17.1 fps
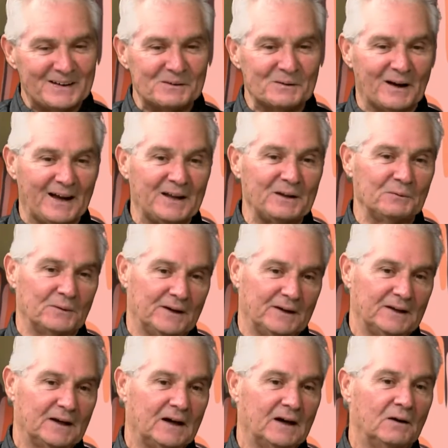But
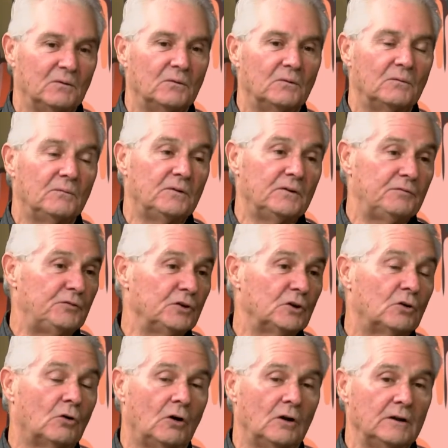anyway, if you
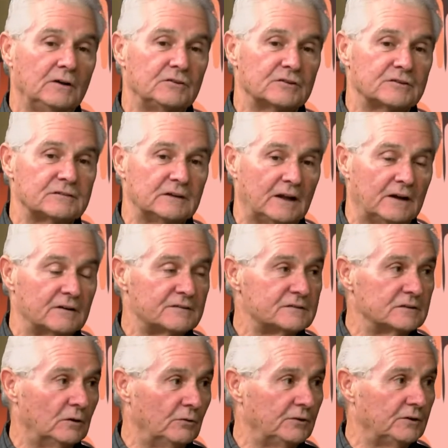call and just let
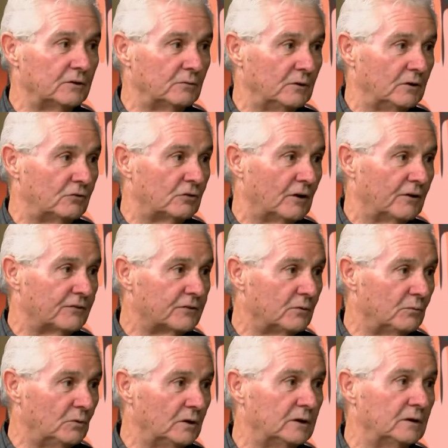us know that you're
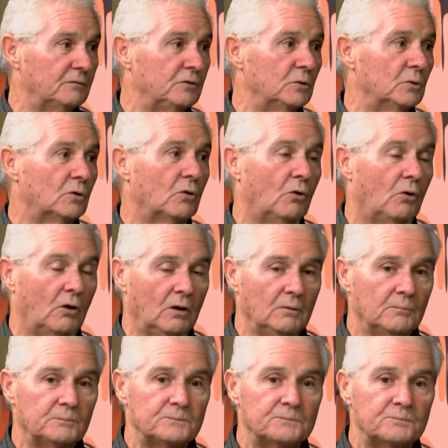interested, we'll give you a
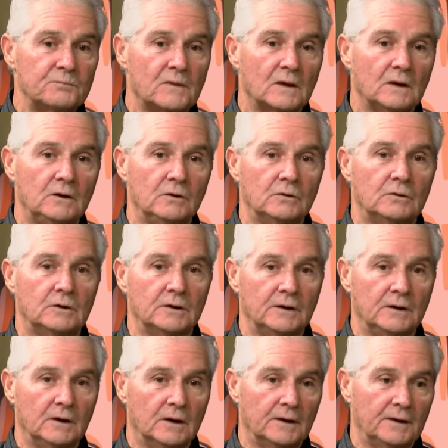call. You
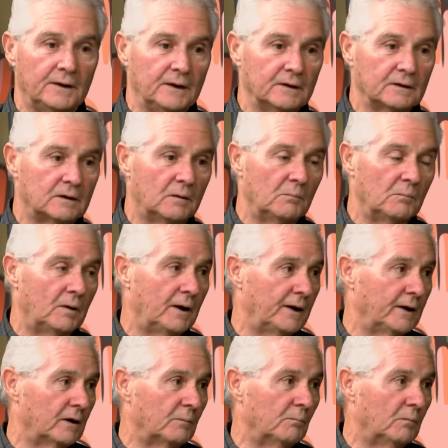can then come
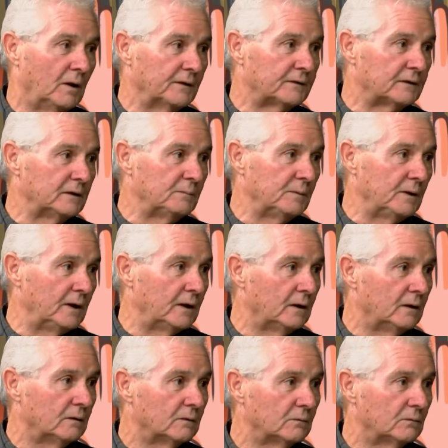by our monthly
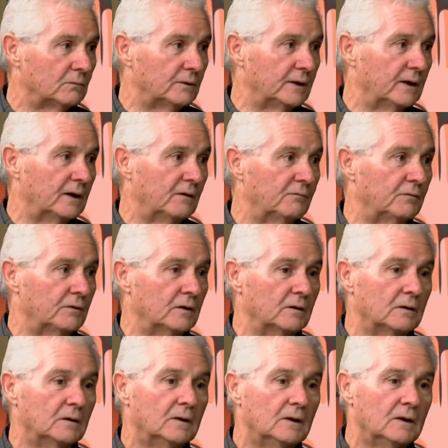meeting. We have
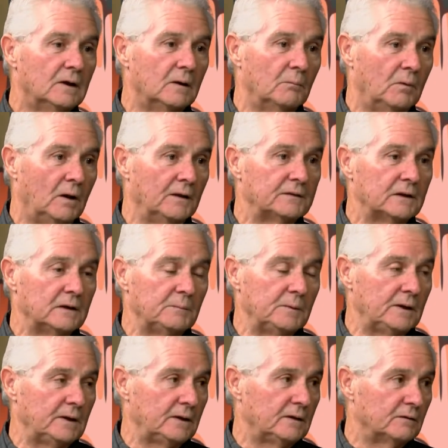a monthly
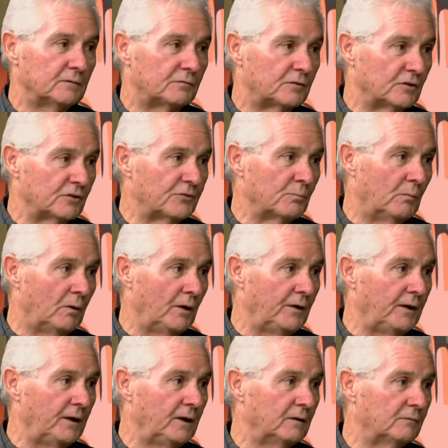meeting the first
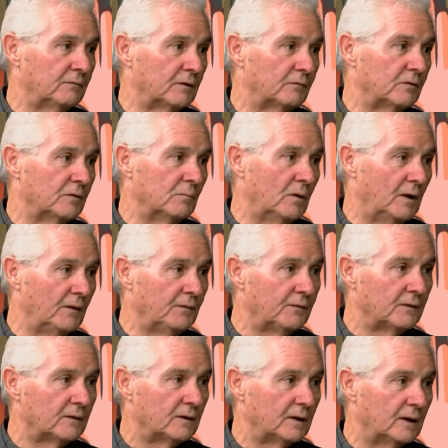Monday of every
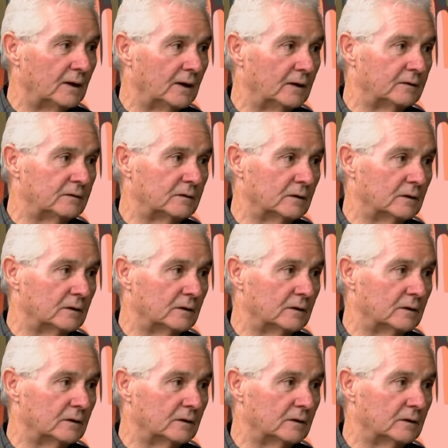month at